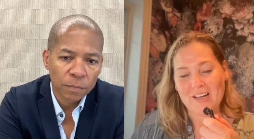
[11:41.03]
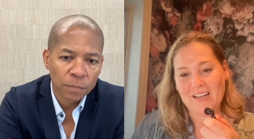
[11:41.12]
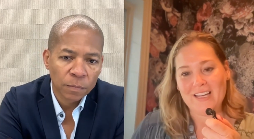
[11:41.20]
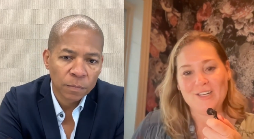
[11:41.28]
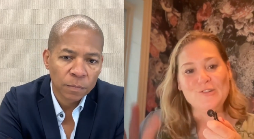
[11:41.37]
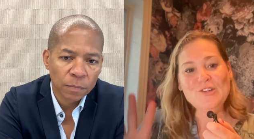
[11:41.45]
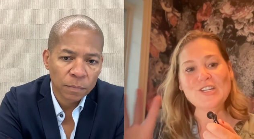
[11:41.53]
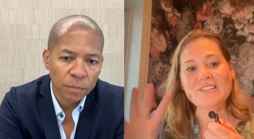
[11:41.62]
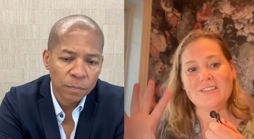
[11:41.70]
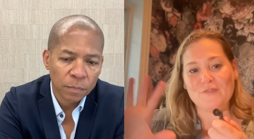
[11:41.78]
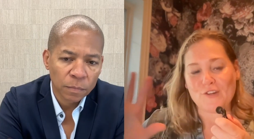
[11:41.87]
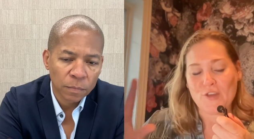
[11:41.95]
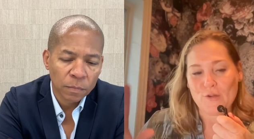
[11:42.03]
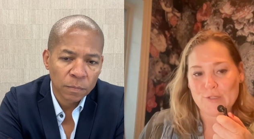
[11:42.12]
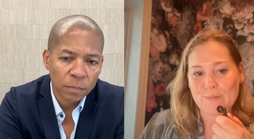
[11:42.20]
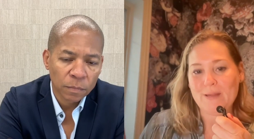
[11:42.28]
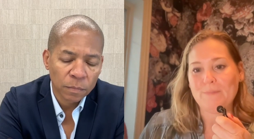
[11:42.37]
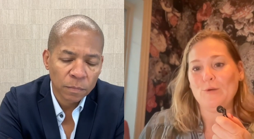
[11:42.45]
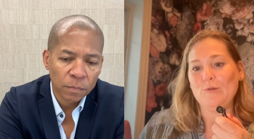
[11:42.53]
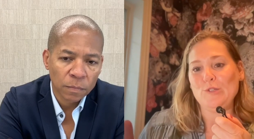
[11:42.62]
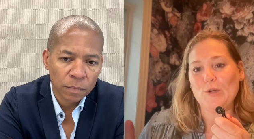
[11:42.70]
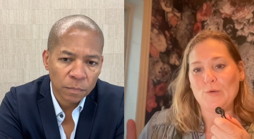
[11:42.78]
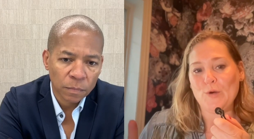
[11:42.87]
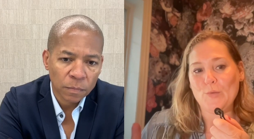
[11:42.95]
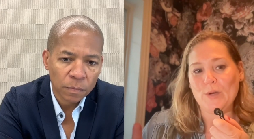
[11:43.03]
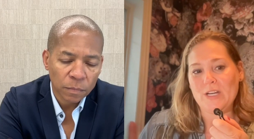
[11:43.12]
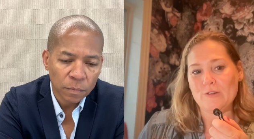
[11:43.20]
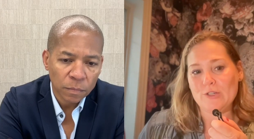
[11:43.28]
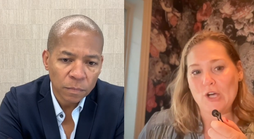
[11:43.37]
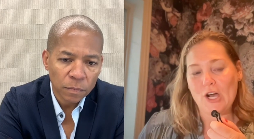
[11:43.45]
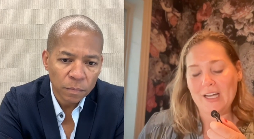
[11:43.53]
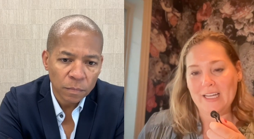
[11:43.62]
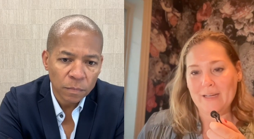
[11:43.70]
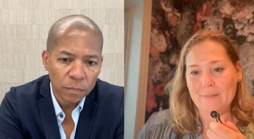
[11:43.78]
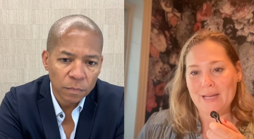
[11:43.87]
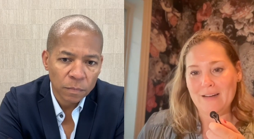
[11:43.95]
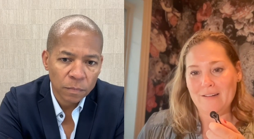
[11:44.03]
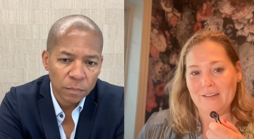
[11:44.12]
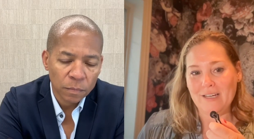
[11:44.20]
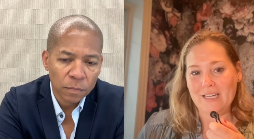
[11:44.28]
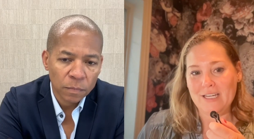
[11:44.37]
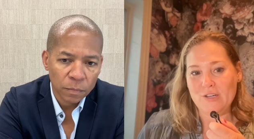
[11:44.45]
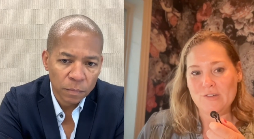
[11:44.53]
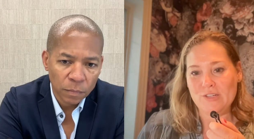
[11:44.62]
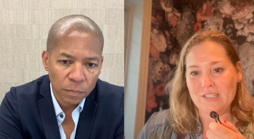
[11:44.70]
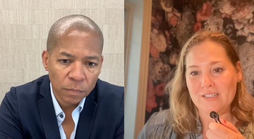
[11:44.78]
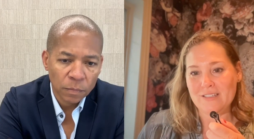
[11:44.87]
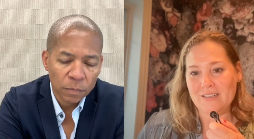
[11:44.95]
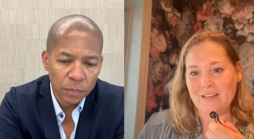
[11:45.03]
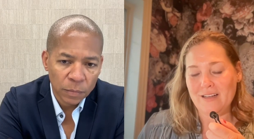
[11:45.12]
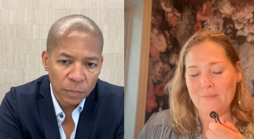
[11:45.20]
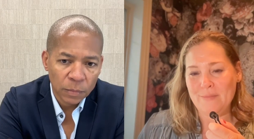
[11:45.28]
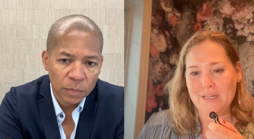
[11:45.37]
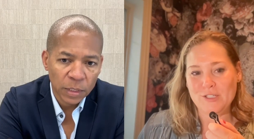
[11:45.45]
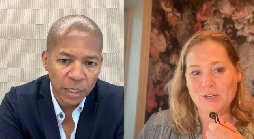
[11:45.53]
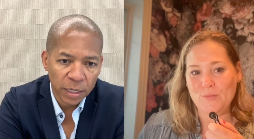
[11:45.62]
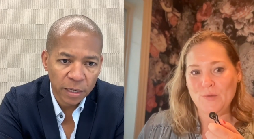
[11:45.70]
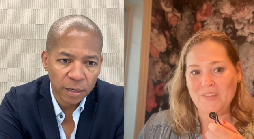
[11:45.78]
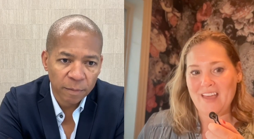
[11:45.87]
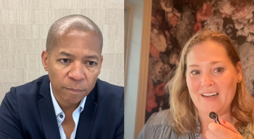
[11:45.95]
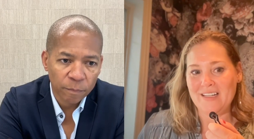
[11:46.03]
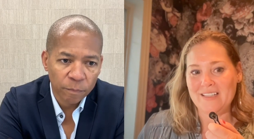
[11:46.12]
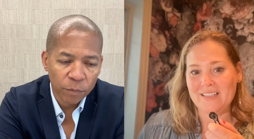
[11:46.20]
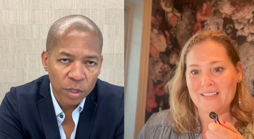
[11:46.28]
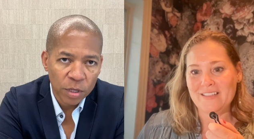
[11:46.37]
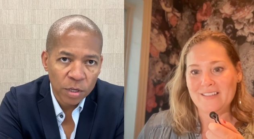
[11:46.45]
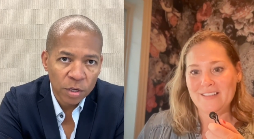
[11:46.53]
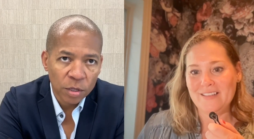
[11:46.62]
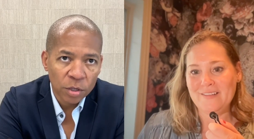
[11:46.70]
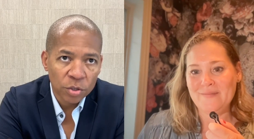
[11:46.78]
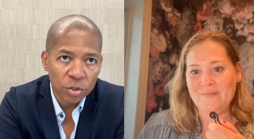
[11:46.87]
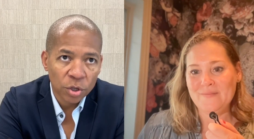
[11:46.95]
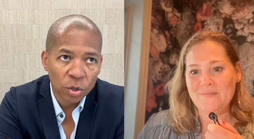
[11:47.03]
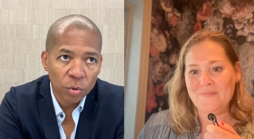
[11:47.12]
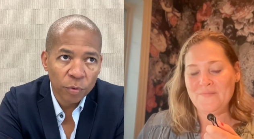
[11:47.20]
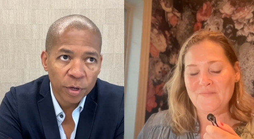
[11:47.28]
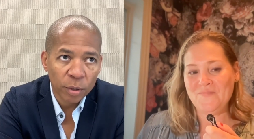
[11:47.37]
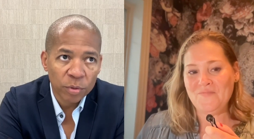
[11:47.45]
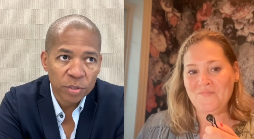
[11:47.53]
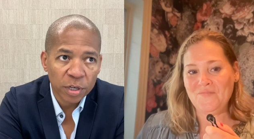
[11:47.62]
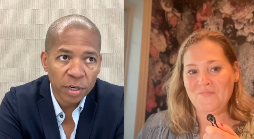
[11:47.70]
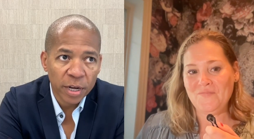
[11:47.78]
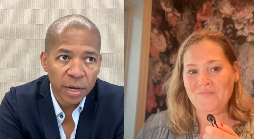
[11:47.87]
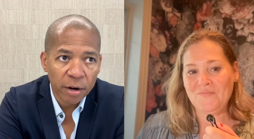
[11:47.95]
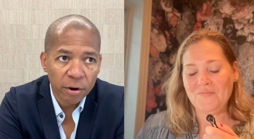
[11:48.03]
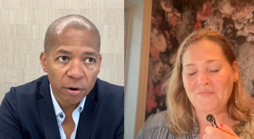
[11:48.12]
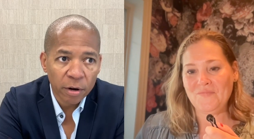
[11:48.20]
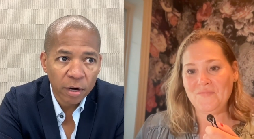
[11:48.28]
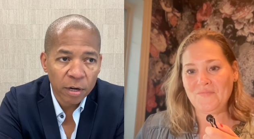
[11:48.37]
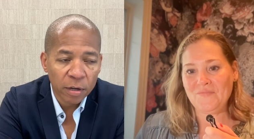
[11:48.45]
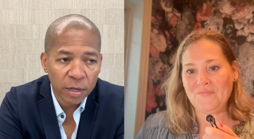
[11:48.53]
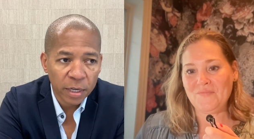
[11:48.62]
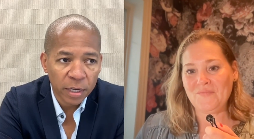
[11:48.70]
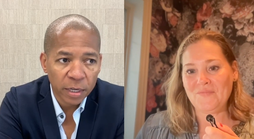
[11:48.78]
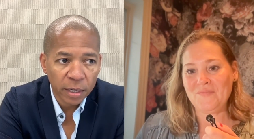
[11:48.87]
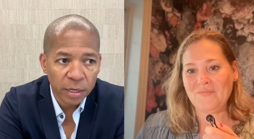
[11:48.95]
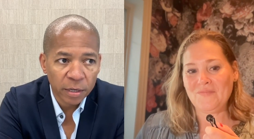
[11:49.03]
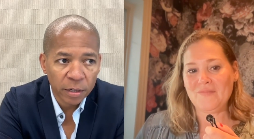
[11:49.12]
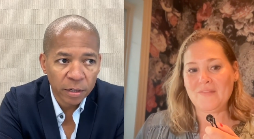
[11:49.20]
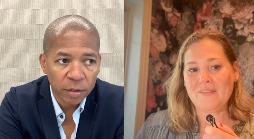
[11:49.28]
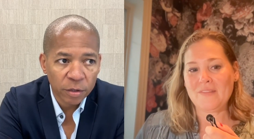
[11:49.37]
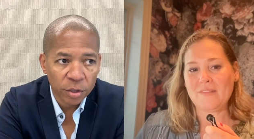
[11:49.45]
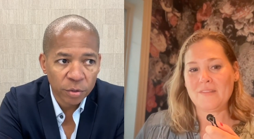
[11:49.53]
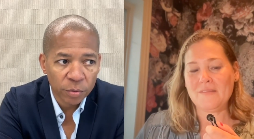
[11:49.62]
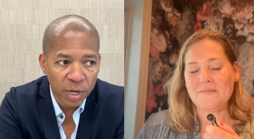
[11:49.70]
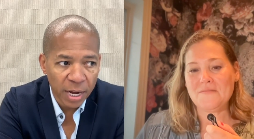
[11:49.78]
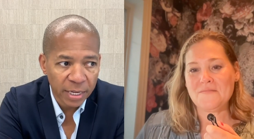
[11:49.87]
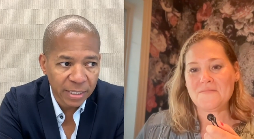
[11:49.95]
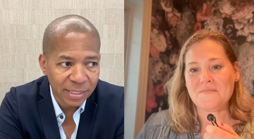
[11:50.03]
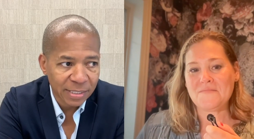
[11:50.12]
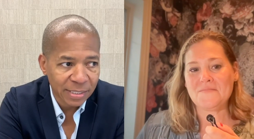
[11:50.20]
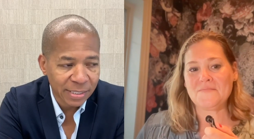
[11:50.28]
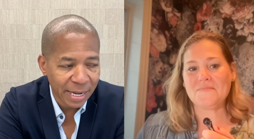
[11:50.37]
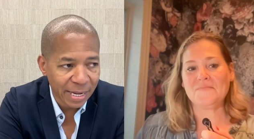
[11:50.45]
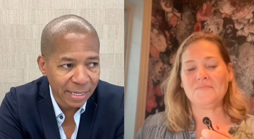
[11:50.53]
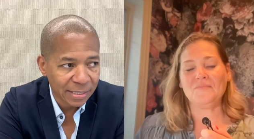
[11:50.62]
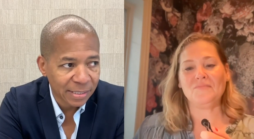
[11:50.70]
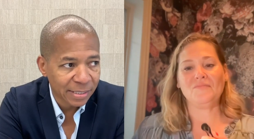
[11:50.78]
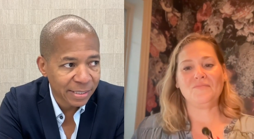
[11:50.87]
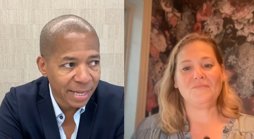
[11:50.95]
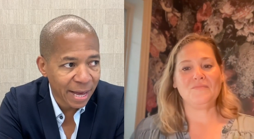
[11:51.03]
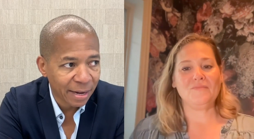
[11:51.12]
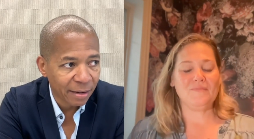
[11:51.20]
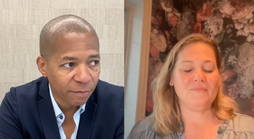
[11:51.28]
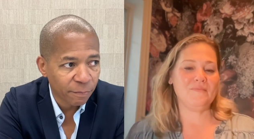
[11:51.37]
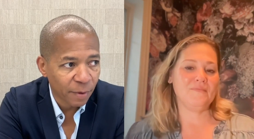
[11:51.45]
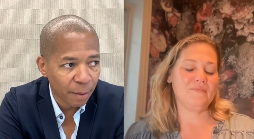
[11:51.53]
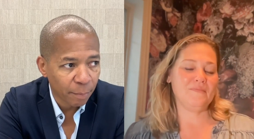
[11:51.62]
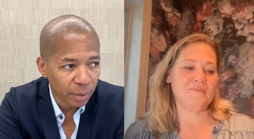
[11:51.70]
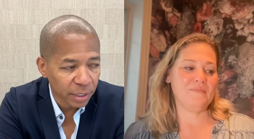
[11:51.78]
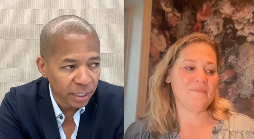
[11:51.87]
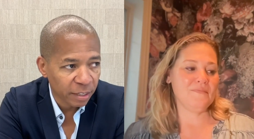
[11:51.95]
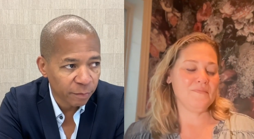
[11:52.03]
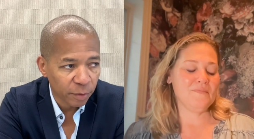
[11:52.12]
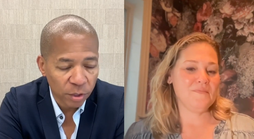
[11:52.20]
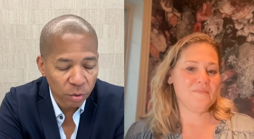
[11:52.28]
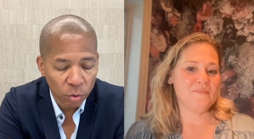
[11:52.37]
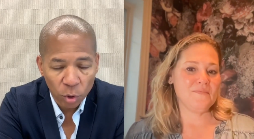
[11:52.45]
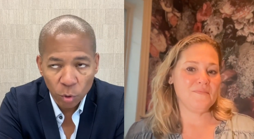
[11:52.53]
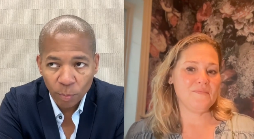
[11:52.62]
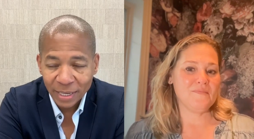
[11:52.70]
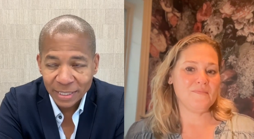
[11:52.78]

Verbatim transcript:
Speaker 1: can you just for those people who don't know what you're talking about can you just uh, mention yeah. what that is
Speaker 2: so there was an era in the united states that i believe and don't quote